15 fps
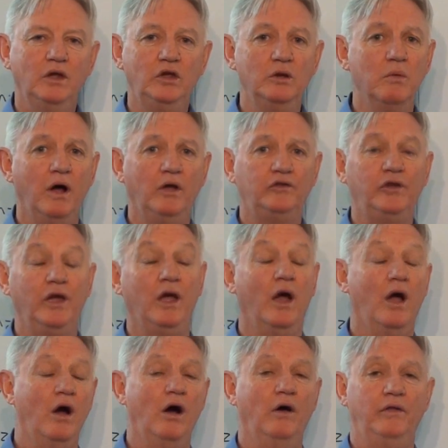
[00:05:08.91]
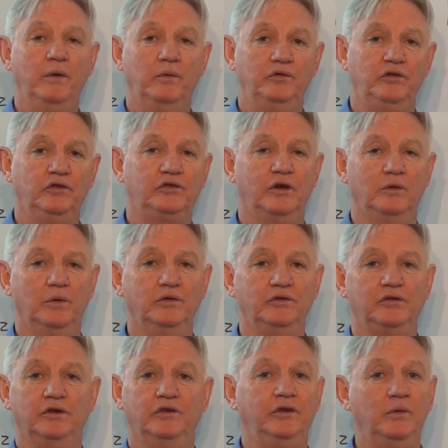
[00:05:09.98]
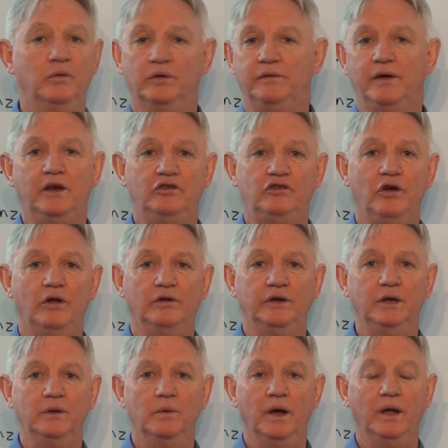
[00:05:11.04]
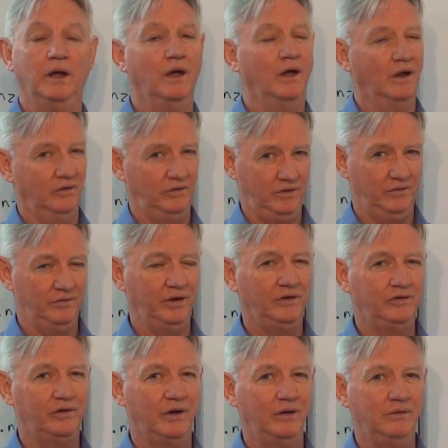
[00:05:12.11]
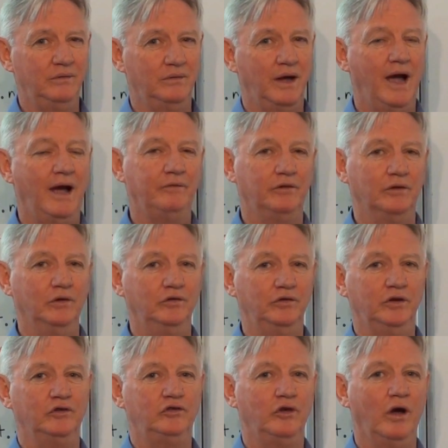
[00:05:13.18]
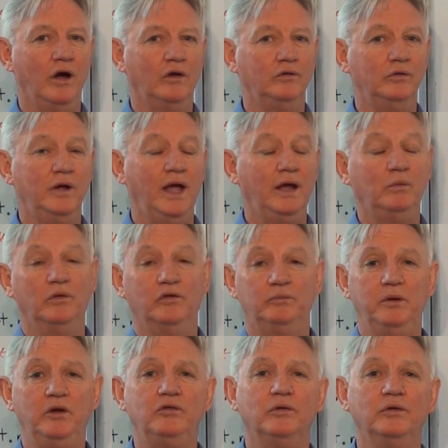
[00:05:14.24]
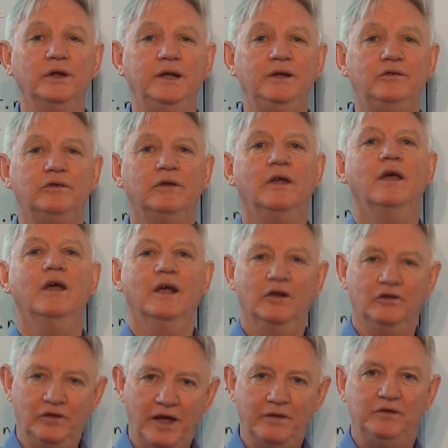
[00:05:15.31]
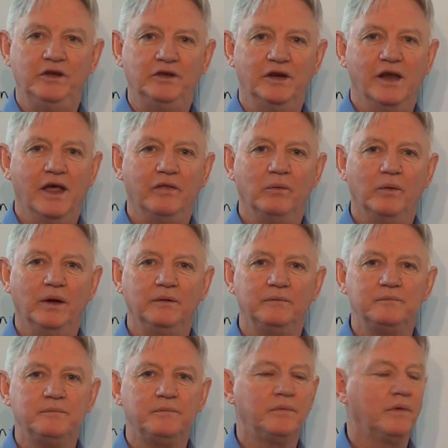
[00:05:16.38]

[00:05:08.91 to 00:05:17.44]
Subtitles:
You might say, oh, that was just coincidence, he would have had a child anyway. Do you think so? After losing a child who he had with special needs, to have yet another one?